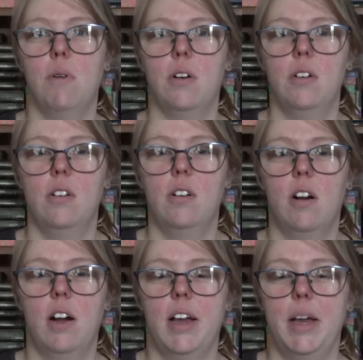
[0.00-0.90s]
but
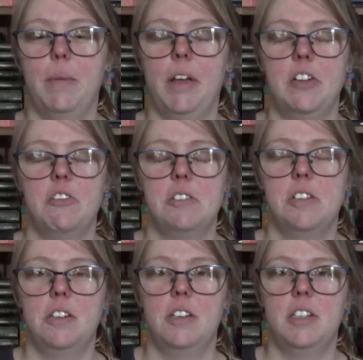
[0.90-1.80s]
I am interested to